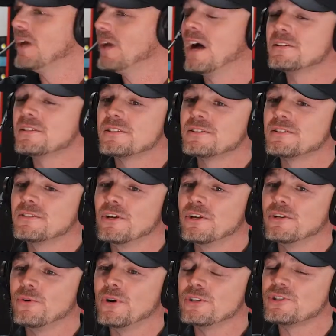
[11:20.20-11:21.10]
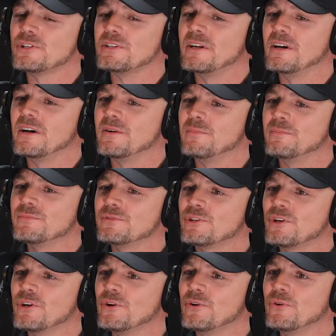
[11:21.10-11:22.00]
That's a good question.
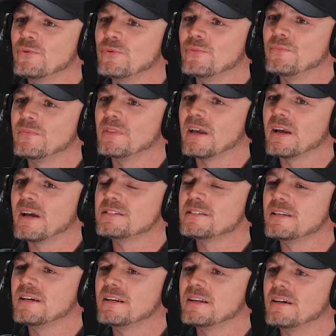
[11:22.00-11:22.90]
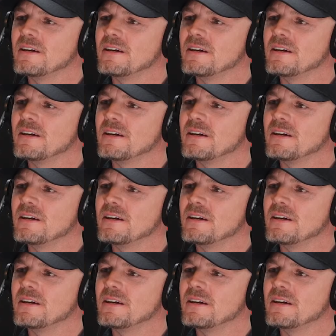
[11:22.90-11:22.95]
So like I said,